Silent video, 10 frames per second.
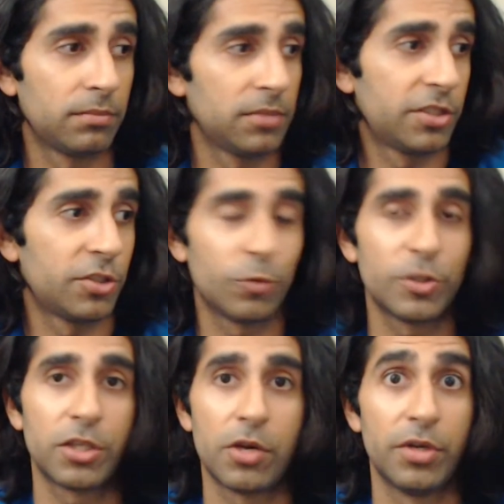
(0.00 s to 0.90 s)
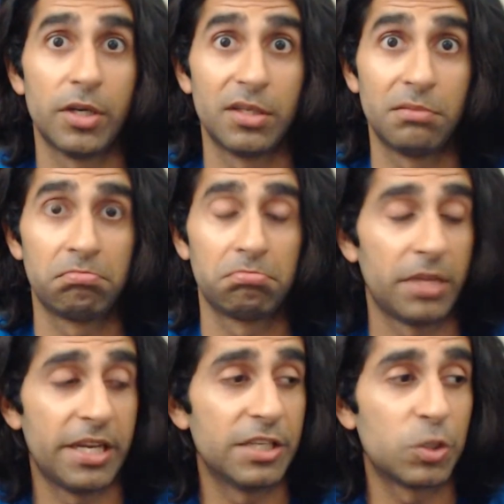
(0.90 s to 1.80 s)
this is what's going on.
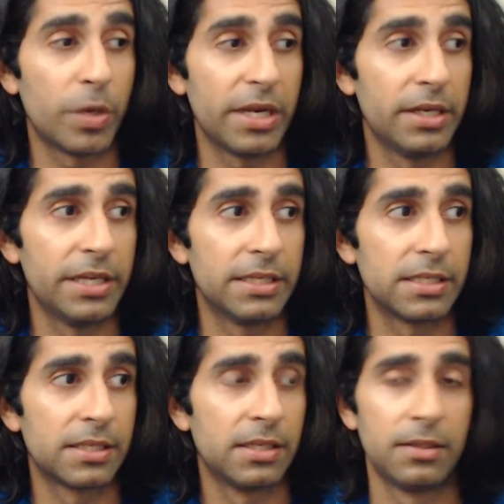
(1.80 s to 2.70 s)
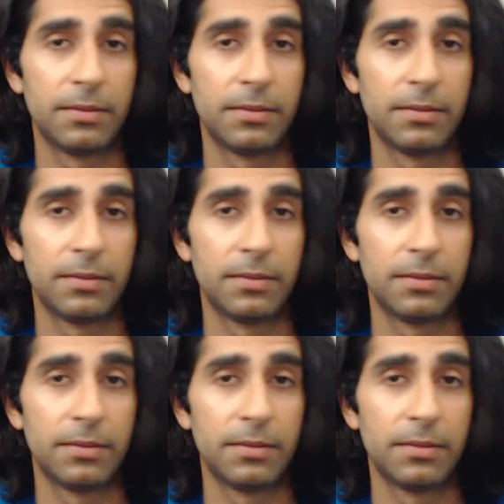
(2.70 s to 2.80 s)
It is what it is.